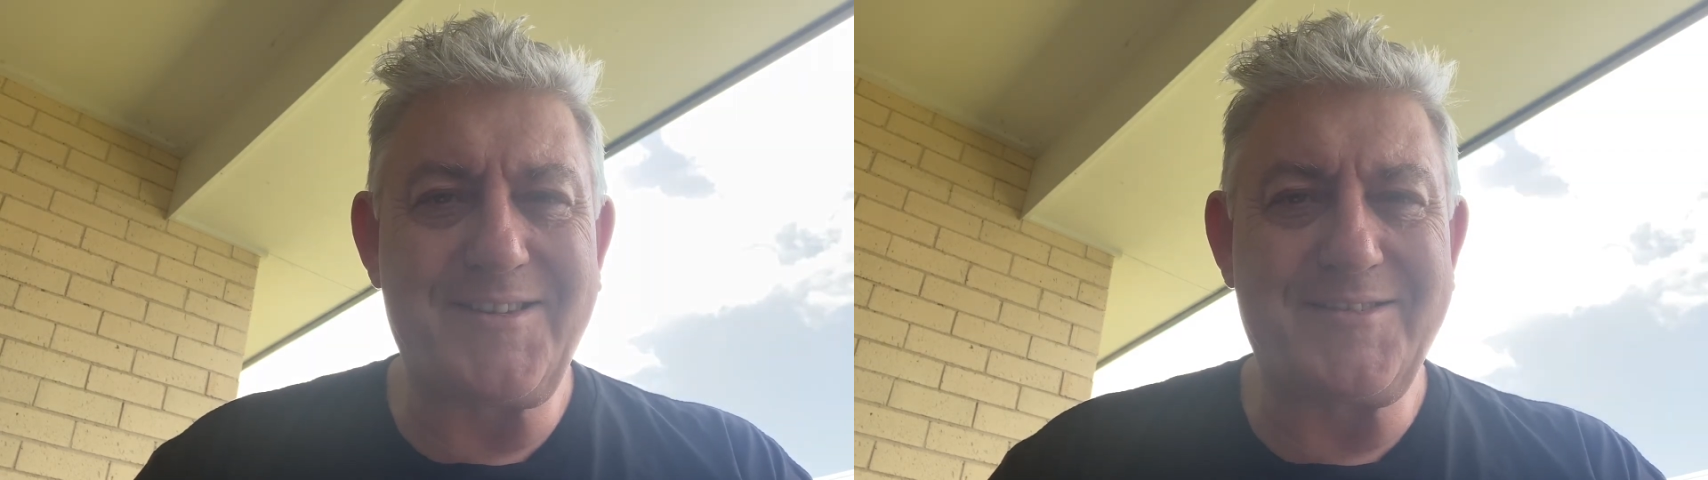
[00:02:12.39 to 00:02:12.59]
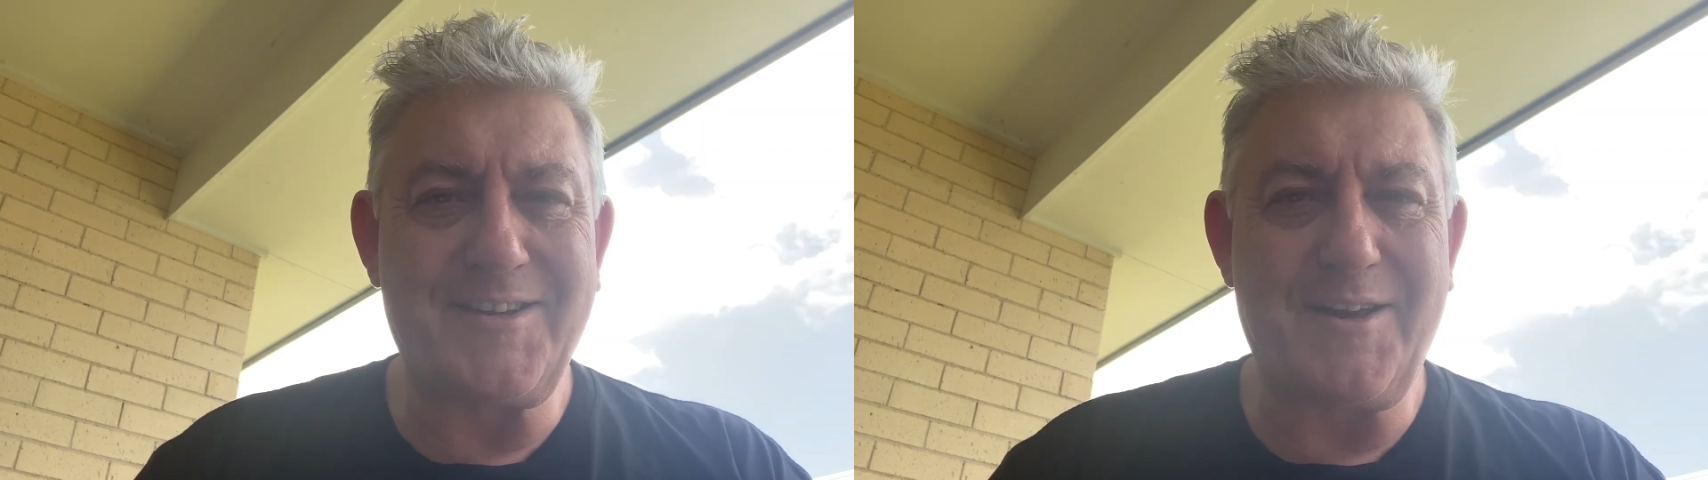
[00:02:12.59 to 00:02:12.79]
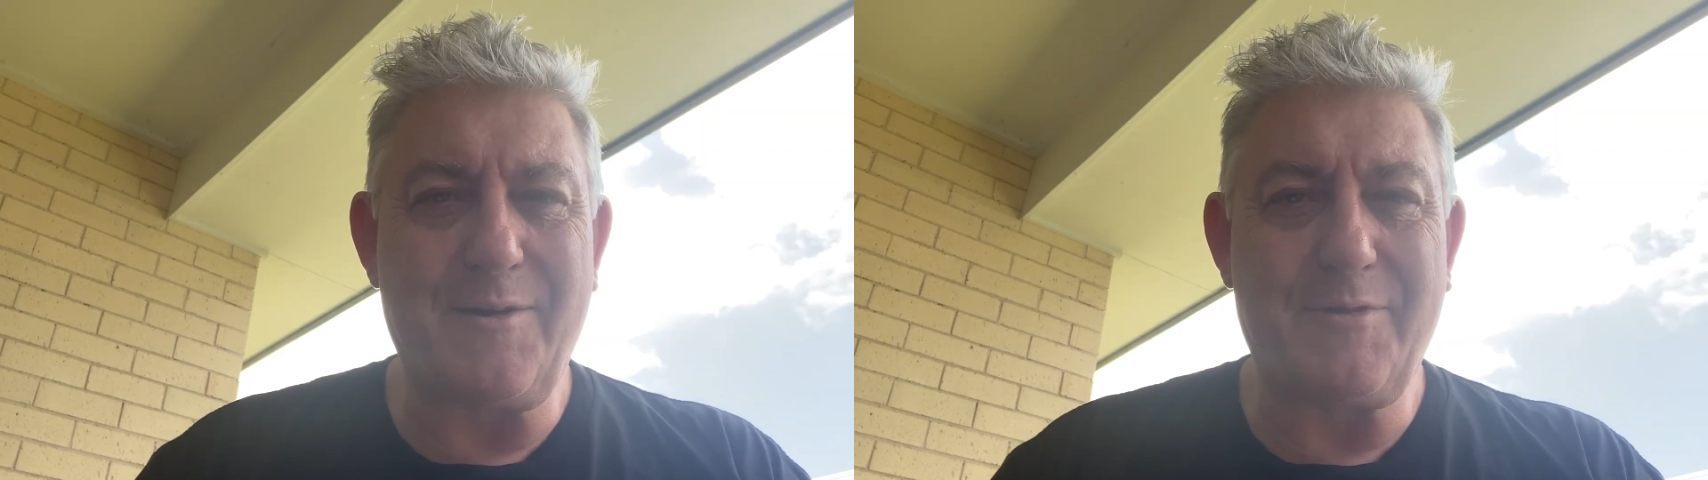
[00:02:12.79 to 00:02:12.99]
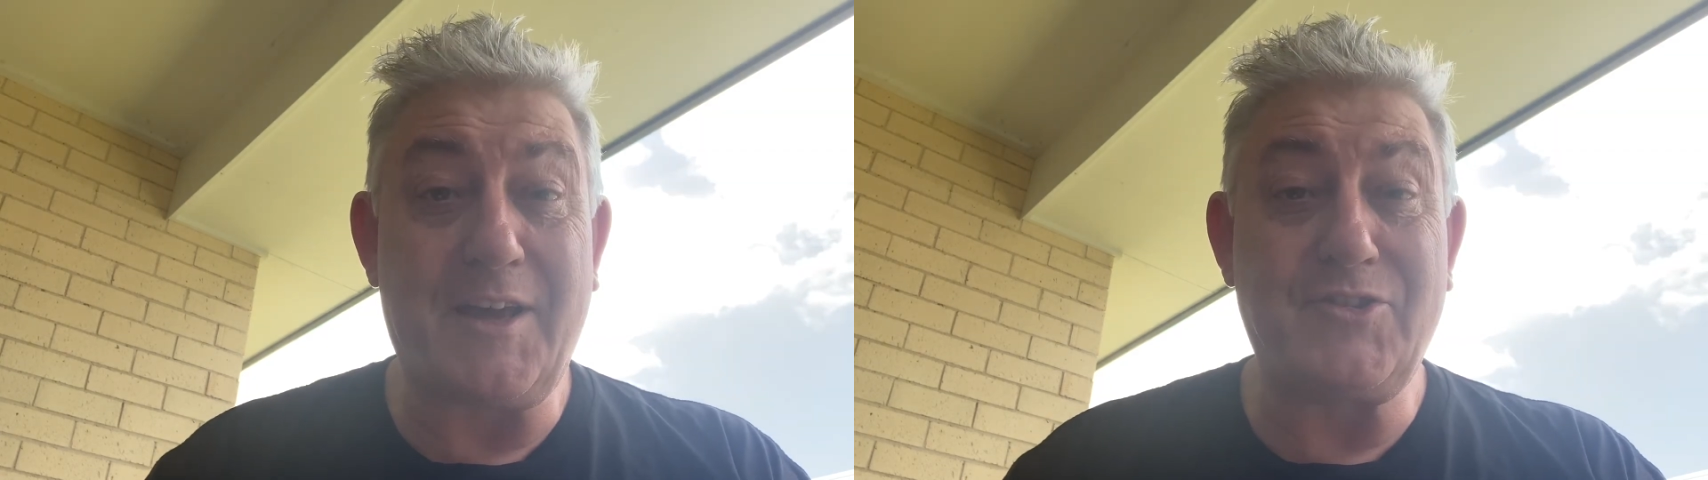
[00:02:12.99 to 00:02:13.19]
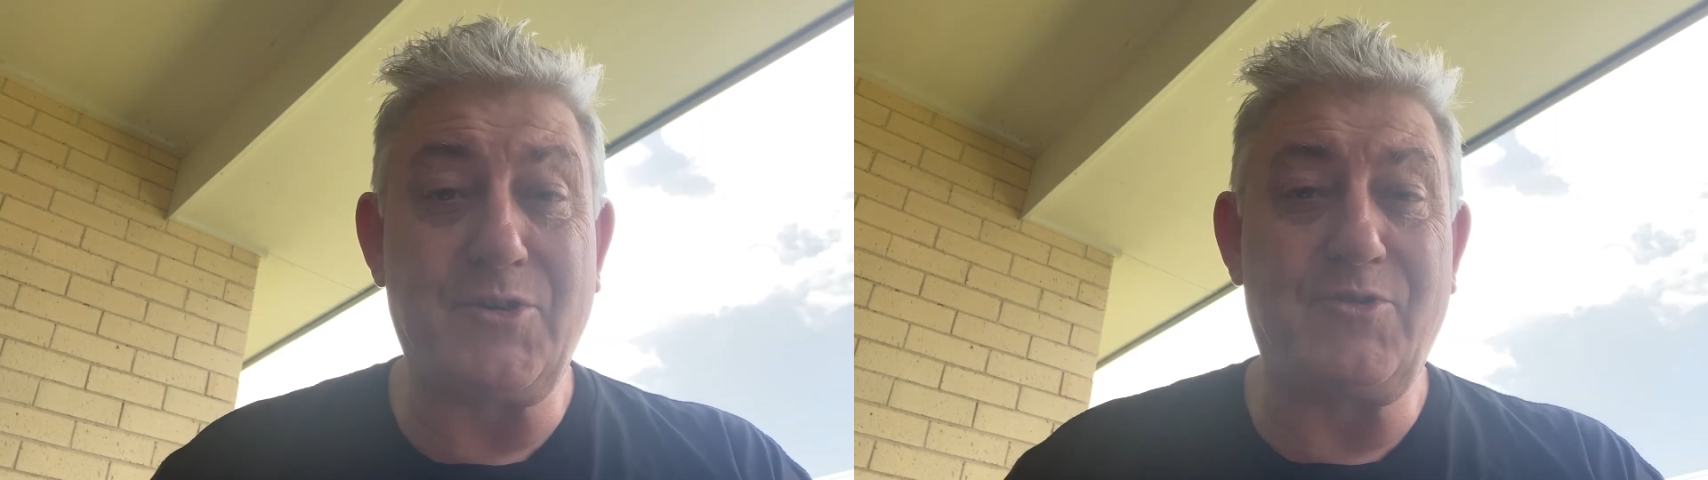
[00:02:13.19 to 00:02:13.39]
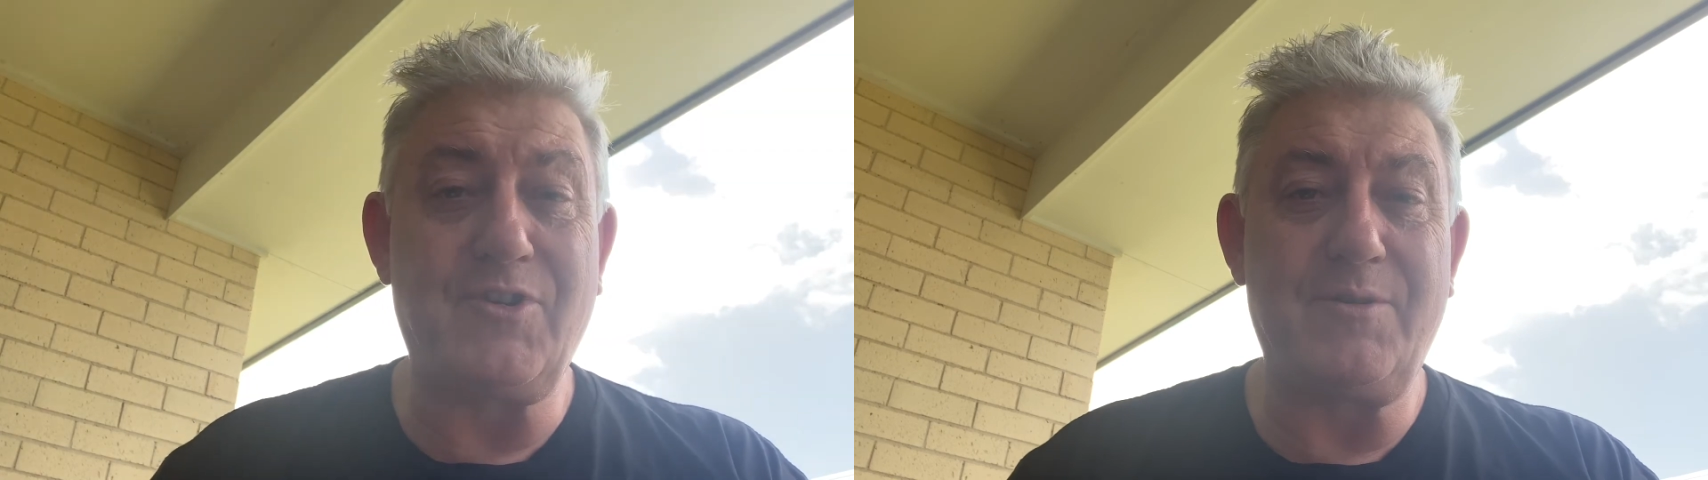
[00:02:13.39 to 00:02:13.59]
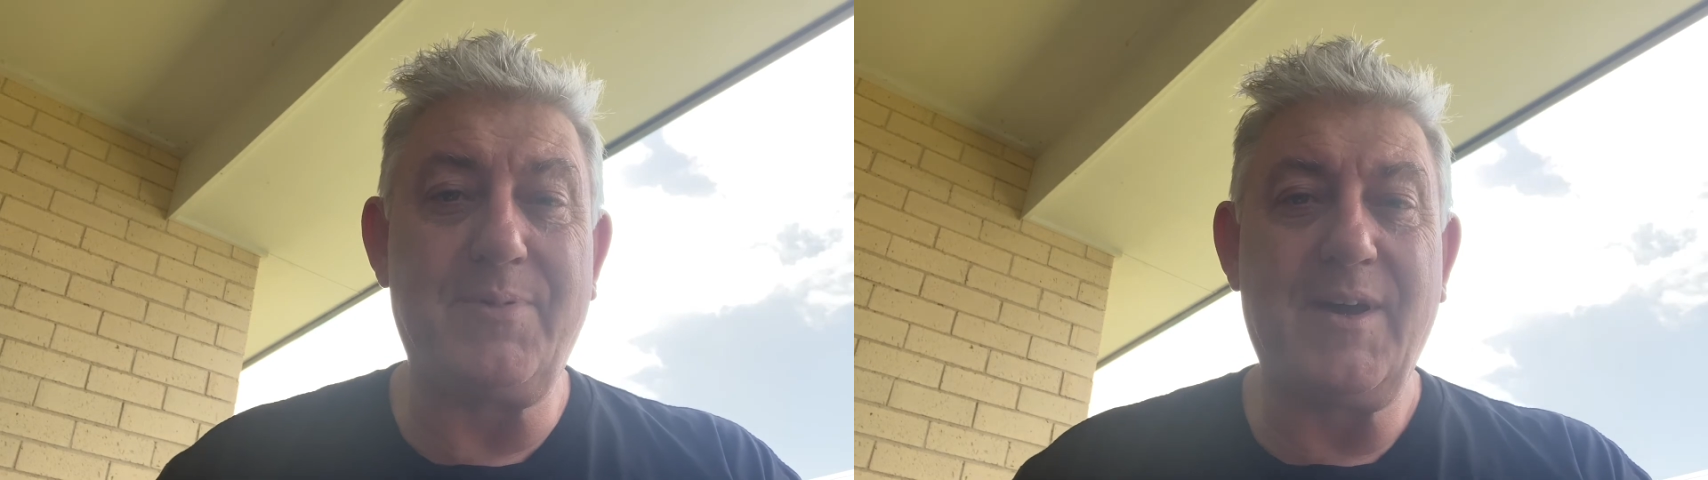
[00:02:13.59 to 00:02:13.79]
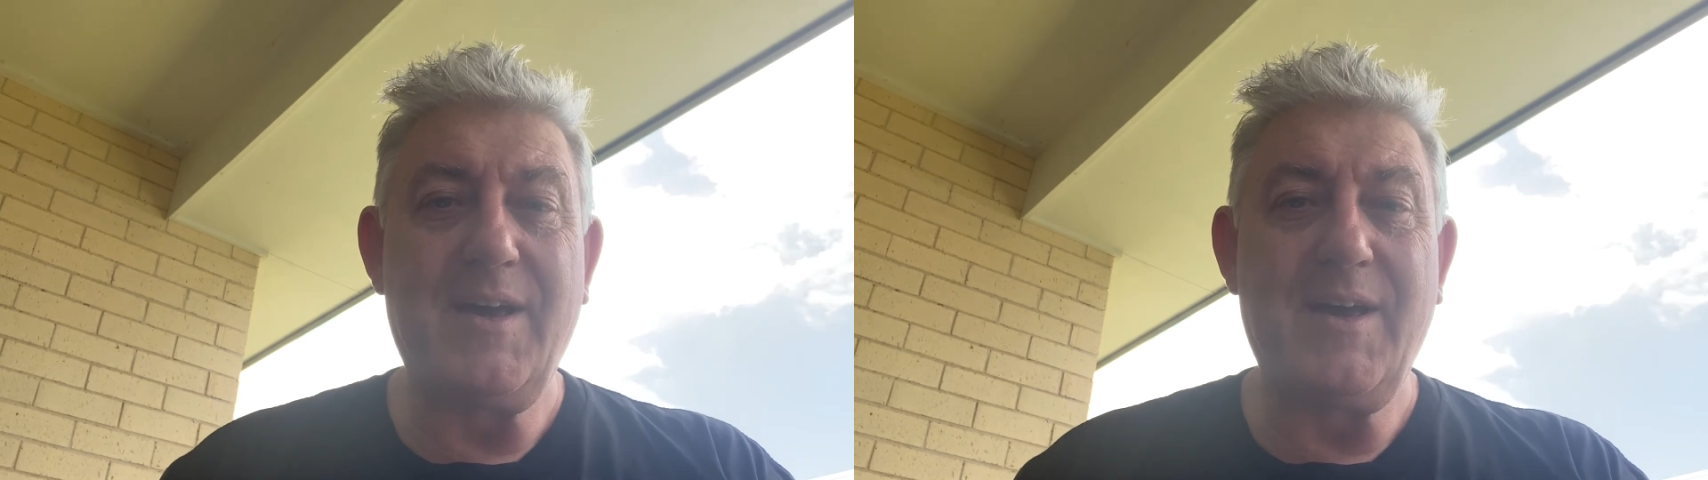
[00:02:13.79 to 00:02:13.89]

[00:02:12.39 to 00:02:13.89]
So thanks YouTube.